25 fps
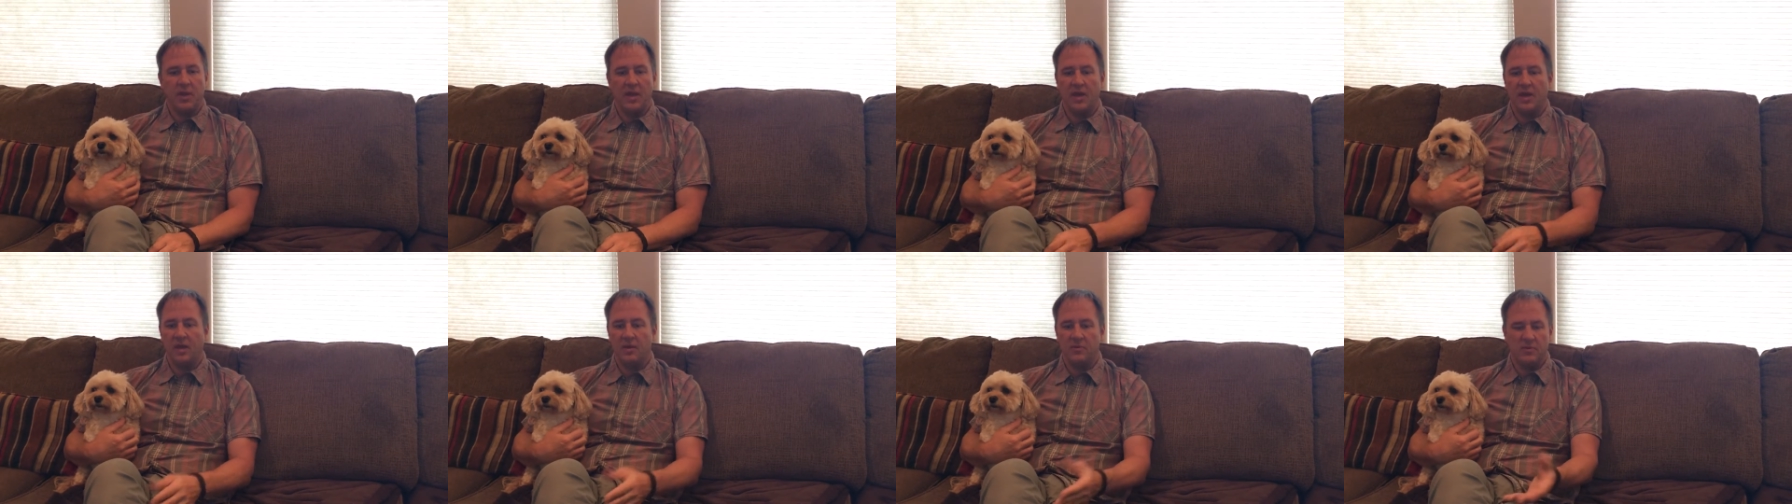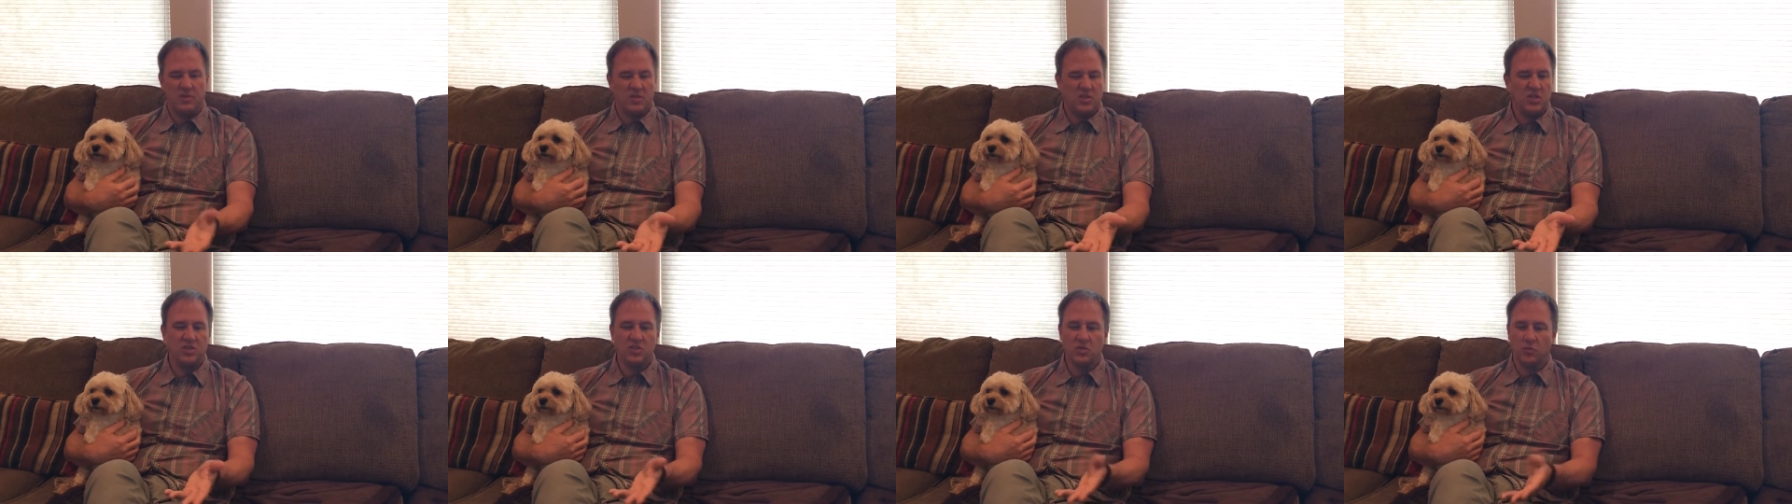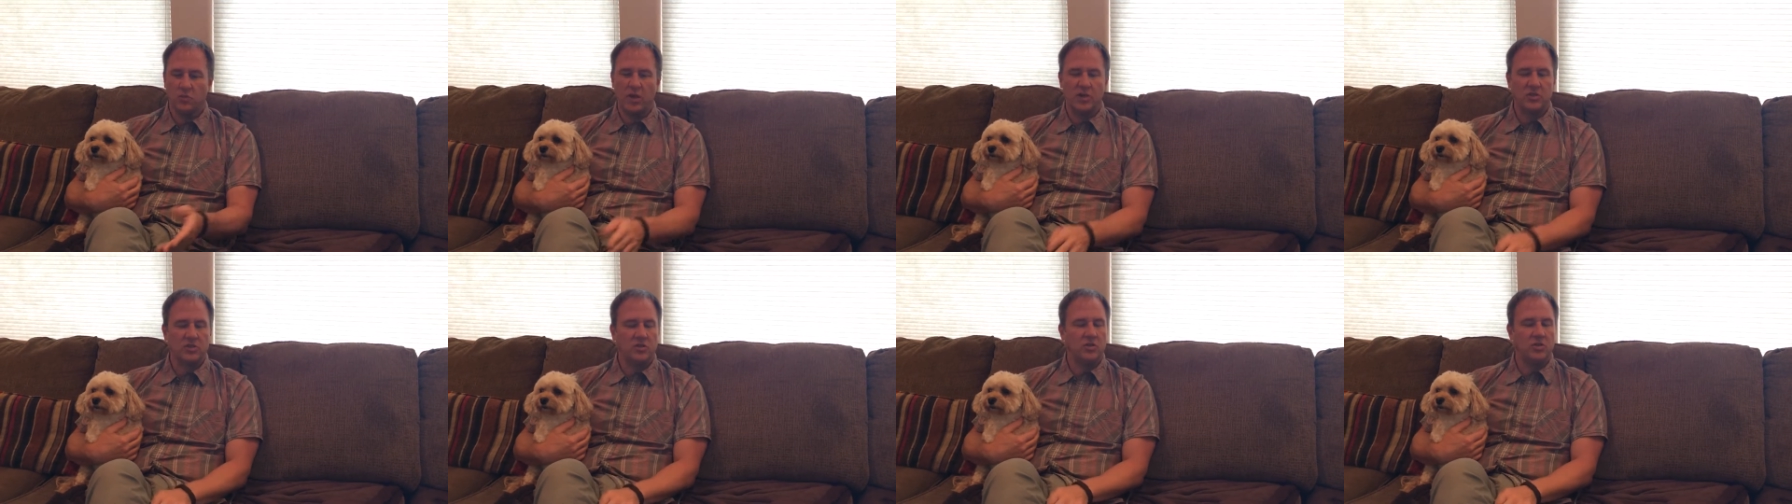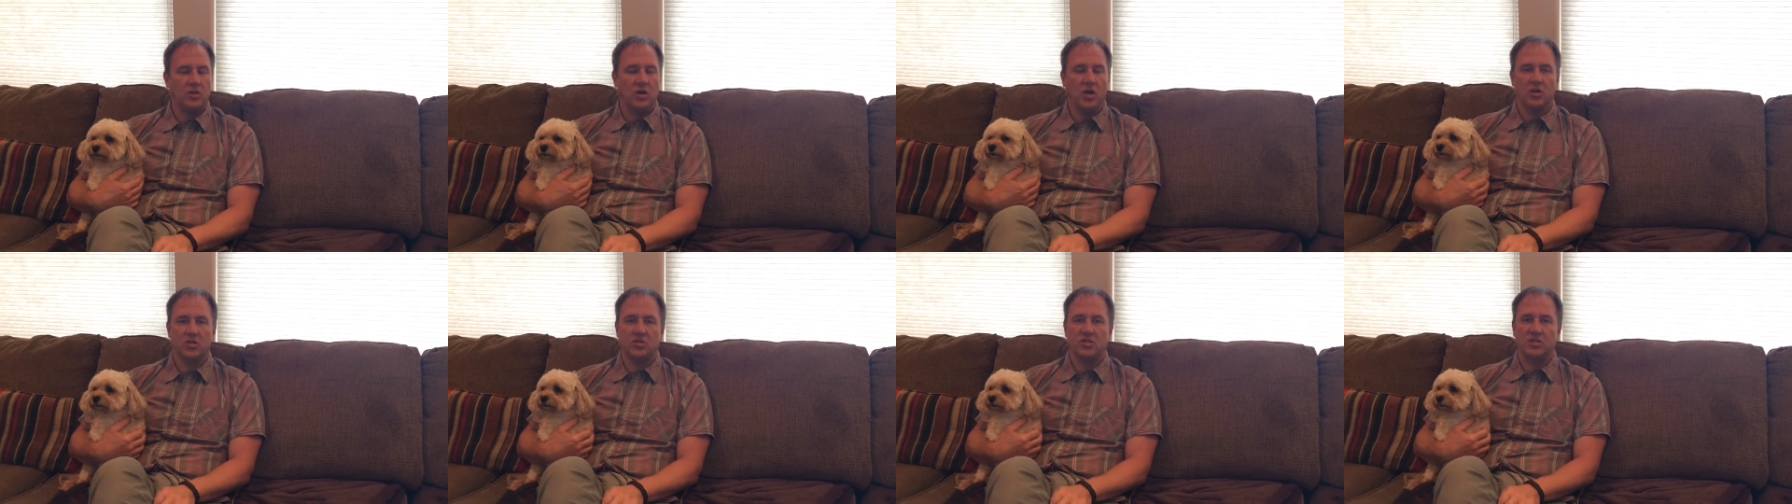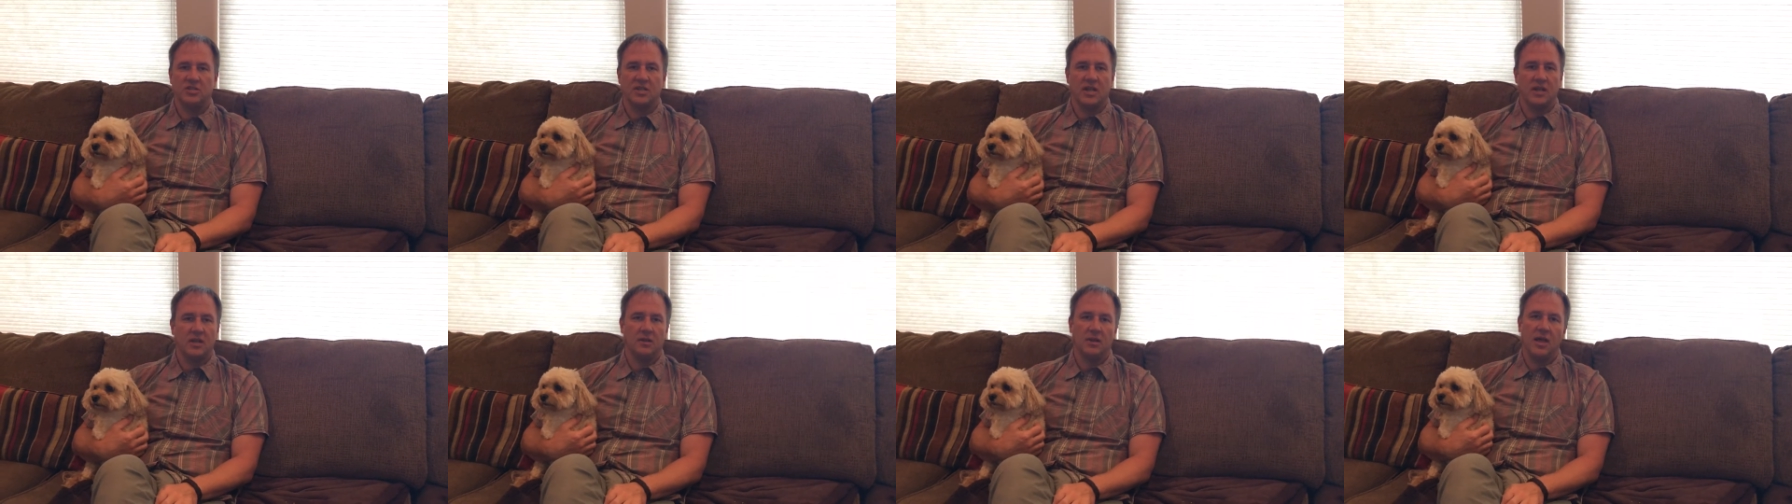And she's a rescue dog.
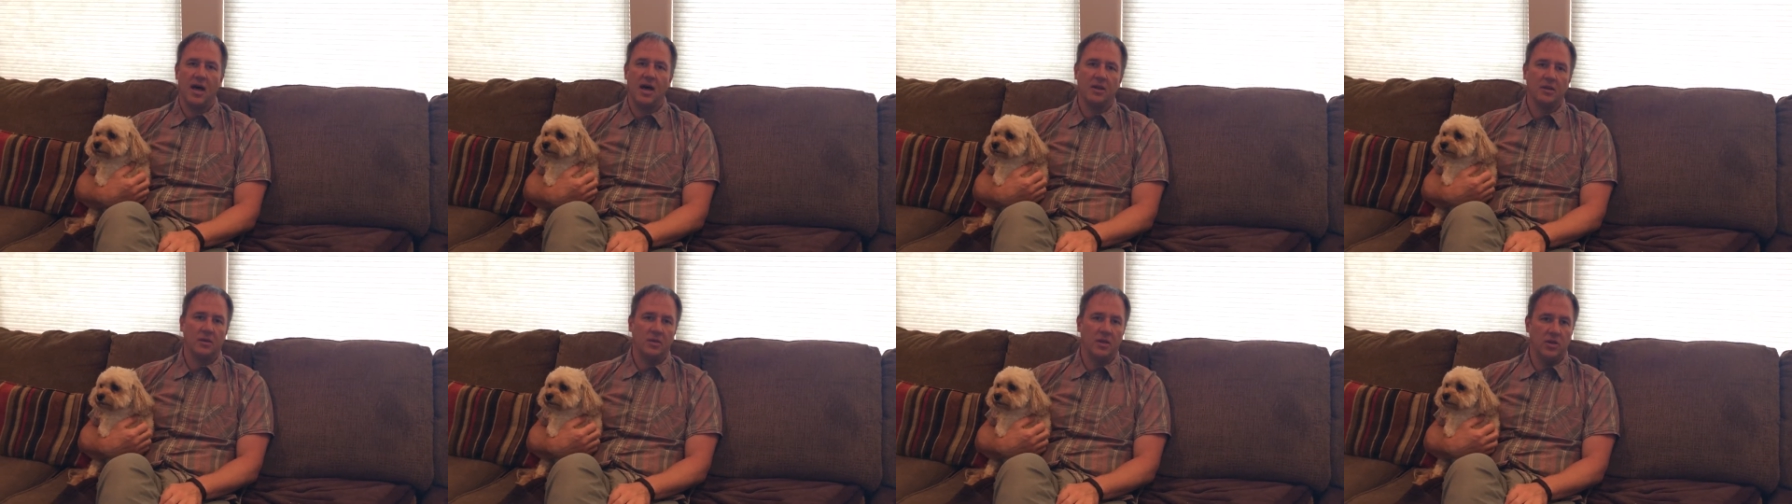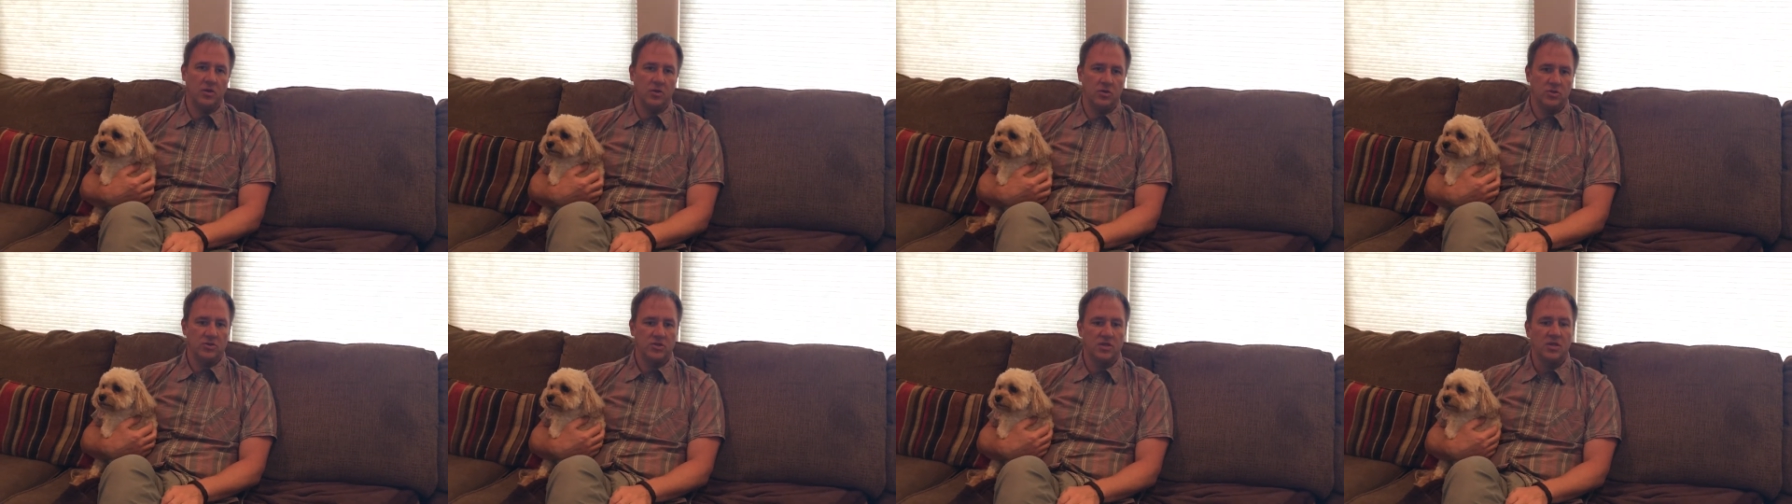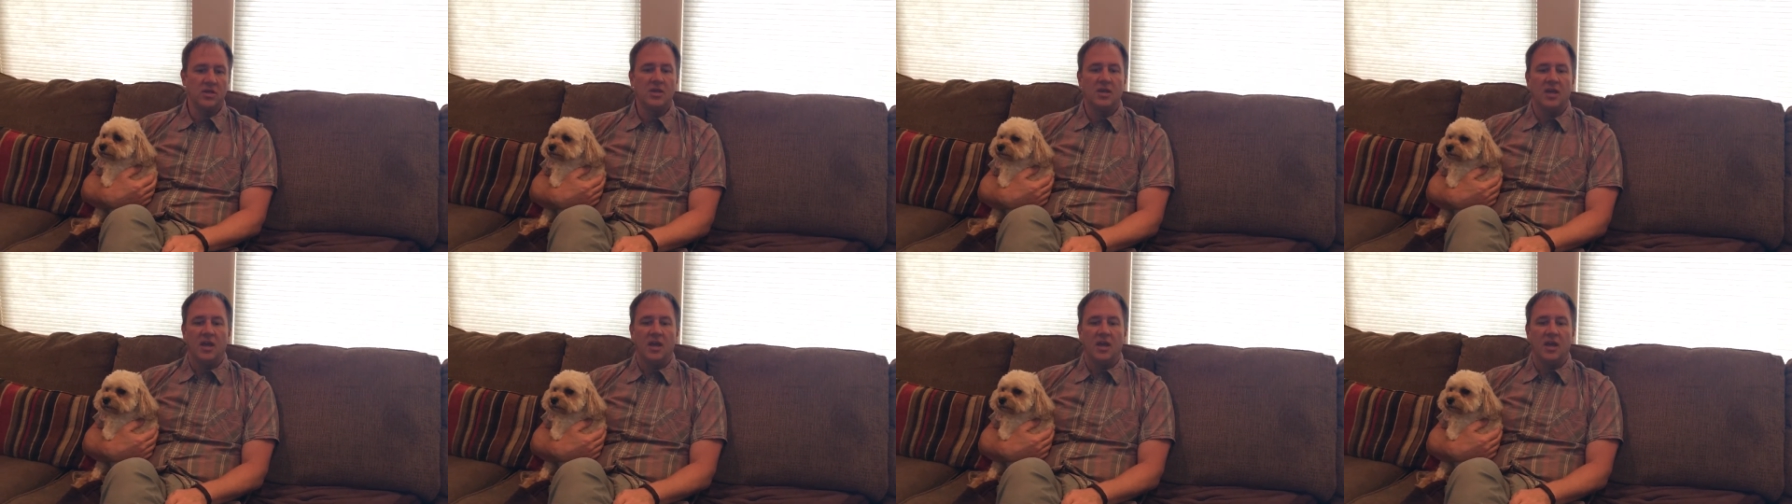She's had a lot of litters.